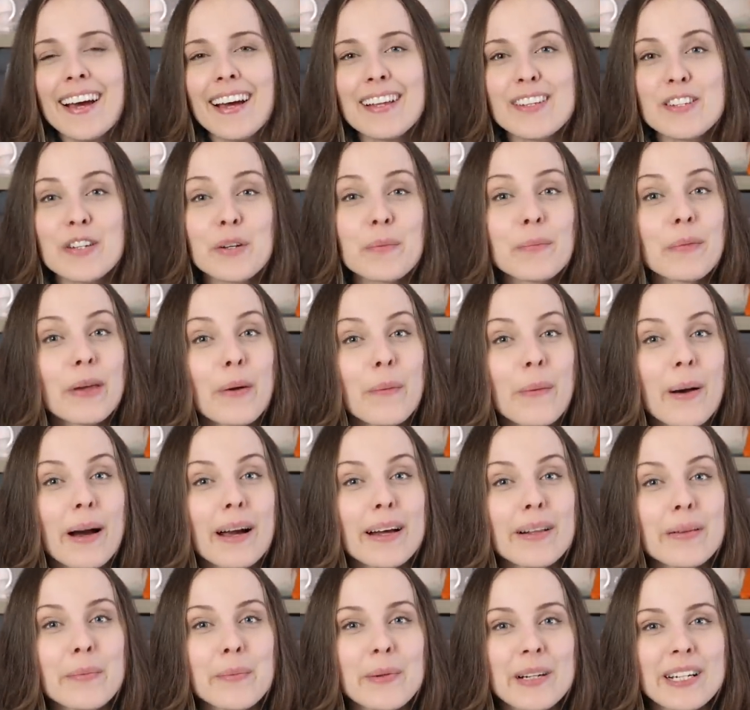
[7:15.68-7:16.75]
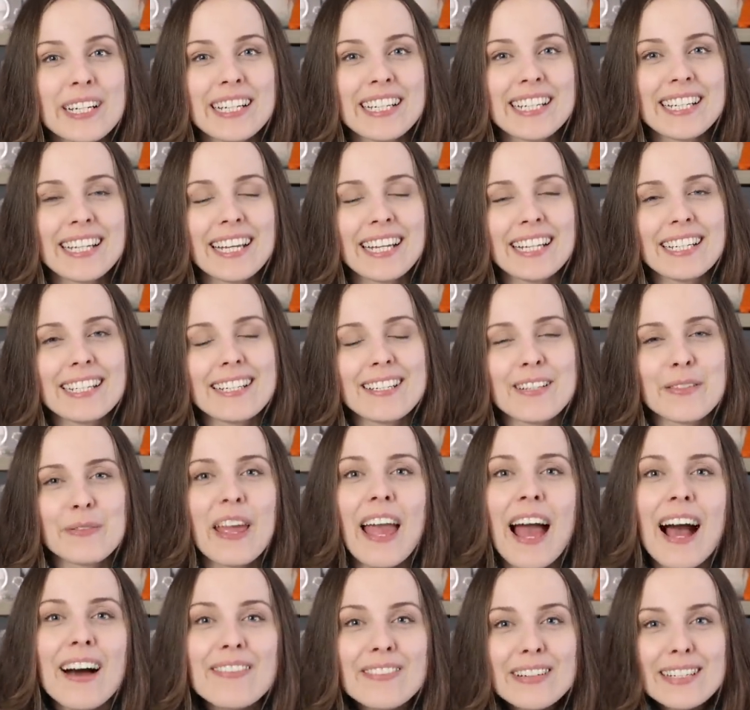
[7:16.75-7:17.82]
it took me a while, but at least we have